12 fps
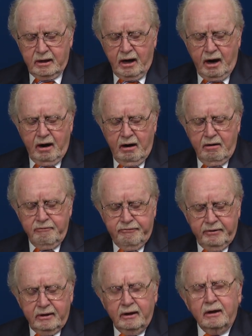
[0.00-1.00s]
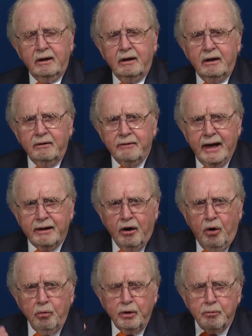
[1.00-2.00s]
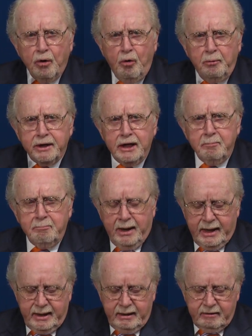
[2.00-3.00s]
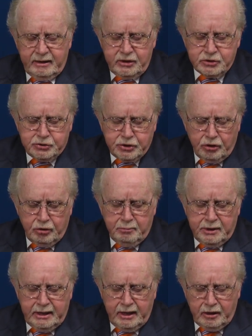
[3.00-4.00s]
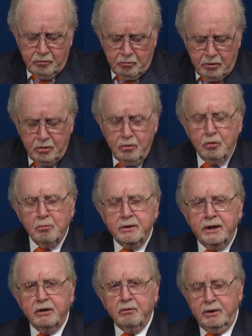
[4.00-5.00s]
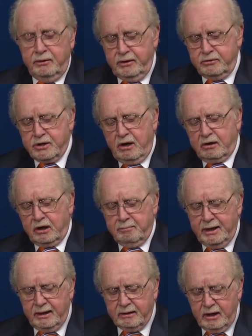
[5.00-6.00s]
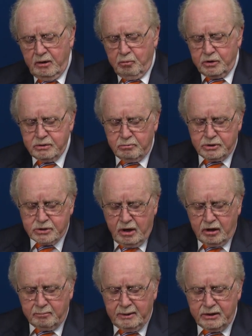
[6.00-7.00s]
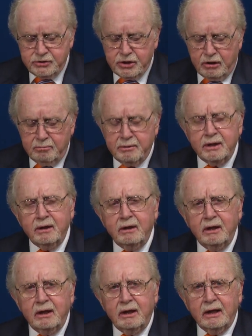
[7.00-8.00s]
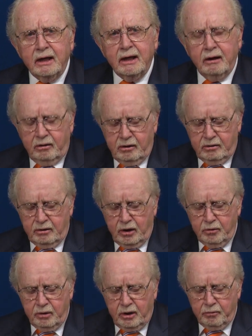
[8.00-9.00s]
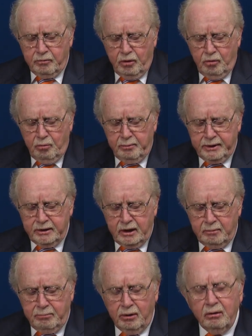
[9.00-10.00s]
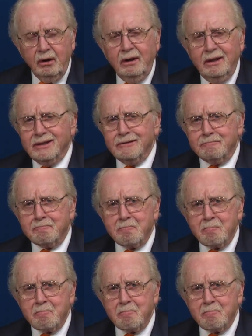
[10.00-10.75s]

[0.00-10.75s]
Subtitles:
of that Holy Roman Empire is Germany and Rome. And here we're talking about Germany or Rome and Berlin.